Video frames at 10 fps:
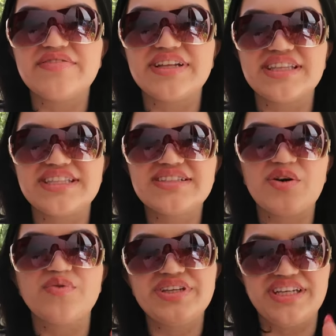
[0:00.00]
Like this is
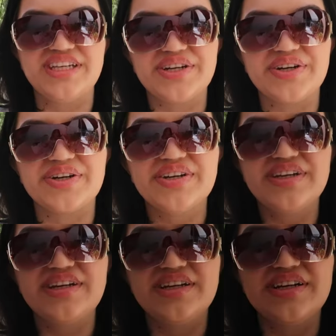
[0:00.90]
only here,
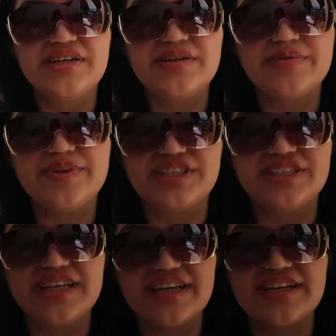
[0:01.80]
which
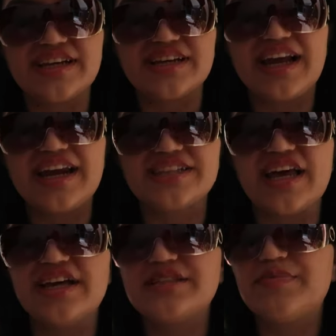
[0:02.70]
is like kind of sus.